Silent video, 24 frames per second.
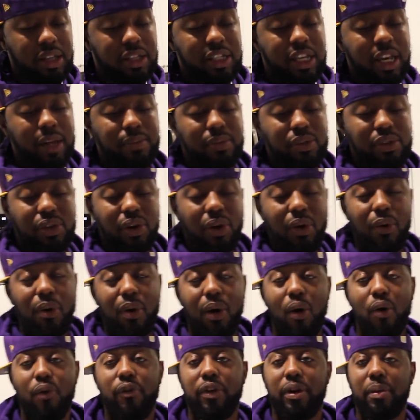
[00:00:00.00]
tiptoe
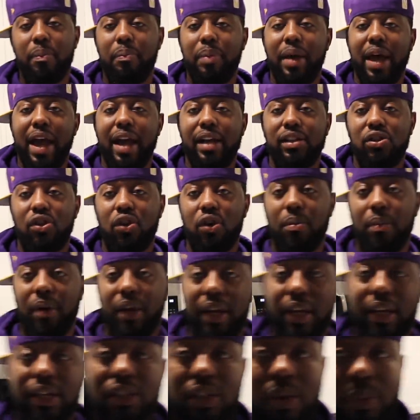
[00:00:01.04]
over the bag, talking about niggas